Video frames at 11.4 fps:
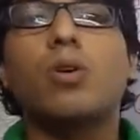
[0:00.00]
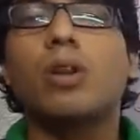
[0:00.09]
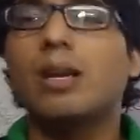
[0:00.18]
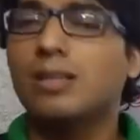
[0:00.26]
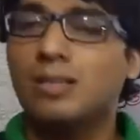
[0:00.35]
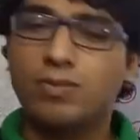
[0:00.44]
or
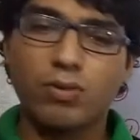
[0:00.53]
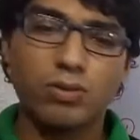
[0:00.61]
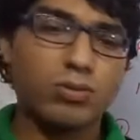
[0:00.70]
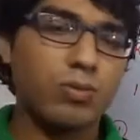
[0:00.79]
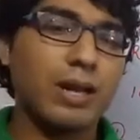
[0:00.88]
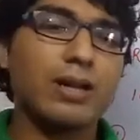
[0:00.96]
I just
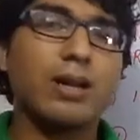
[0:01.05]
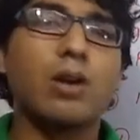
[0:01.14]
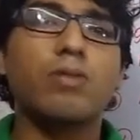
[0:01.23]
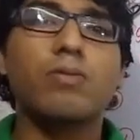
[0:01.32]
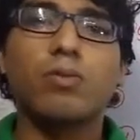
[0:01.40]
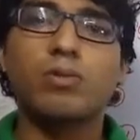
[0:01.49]
want to rent it
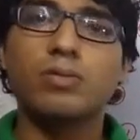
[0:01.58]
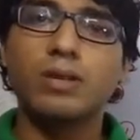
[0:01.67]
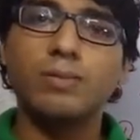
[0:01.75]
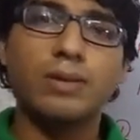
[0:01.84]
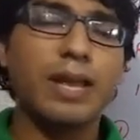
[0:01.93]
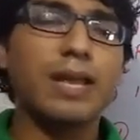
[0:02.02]
out for
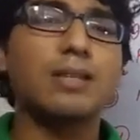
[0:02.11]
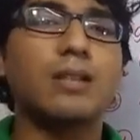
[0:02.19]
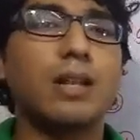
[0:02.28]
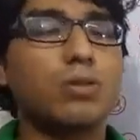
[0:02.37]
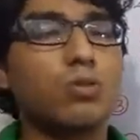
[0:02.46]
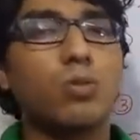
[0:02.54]
some days
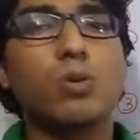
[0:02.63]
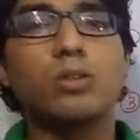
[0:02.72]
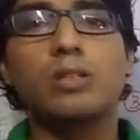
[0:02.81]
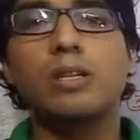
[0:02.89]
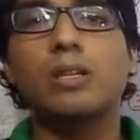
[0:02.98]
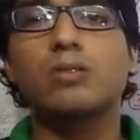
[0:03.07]
like 2 or
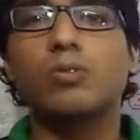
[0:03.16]
3.